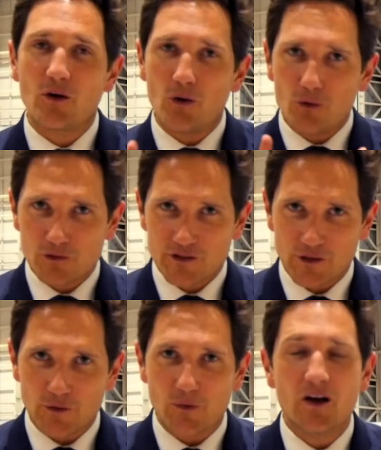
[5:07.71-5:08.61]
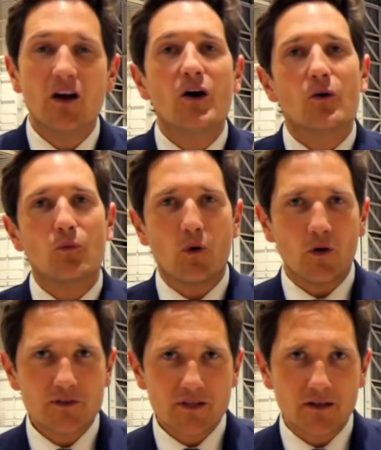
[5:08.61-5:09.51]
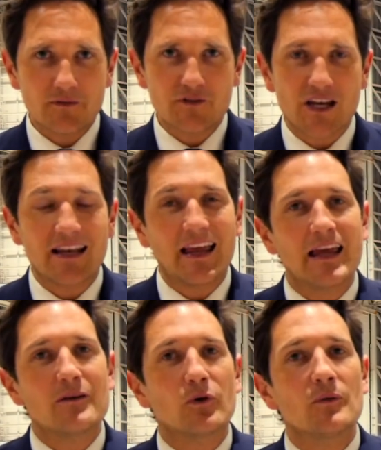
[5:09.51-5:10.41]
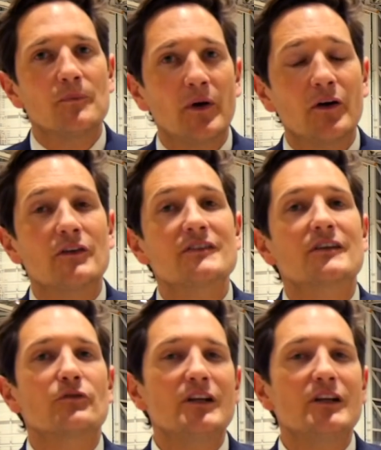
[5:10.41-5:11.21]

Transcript: Also, 1 ton of jet A1 burned